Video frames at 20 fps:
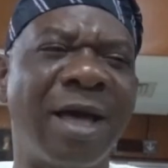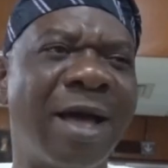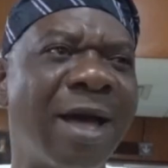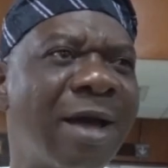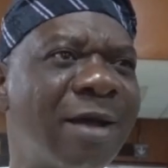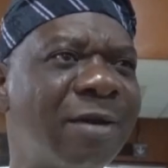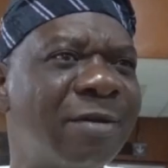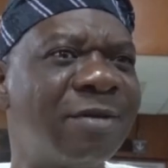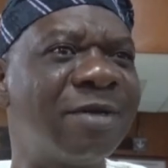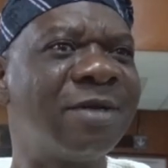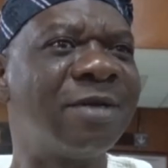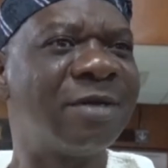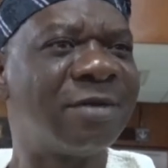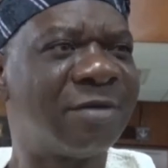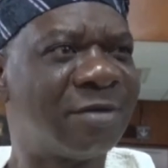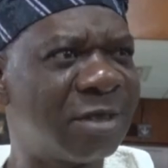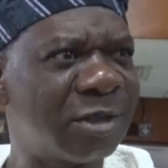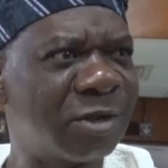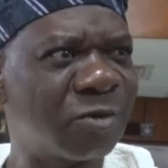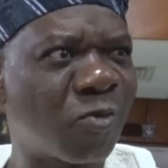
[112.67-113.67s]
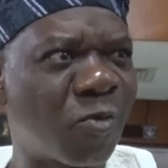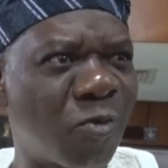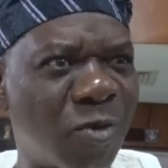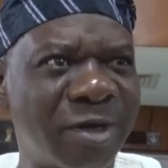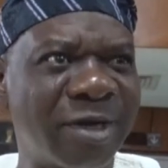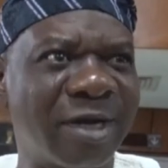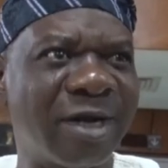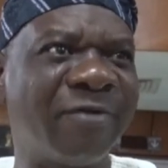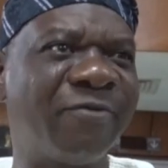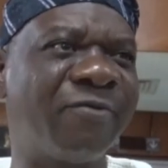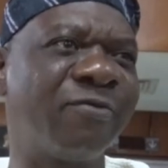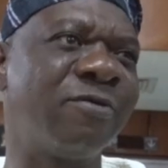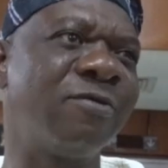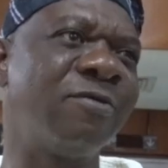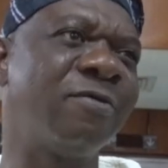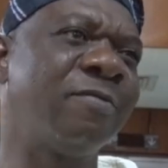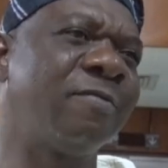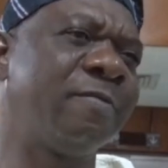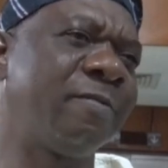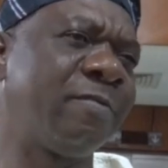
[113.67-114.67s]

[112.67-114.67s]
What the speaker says: and these wonderful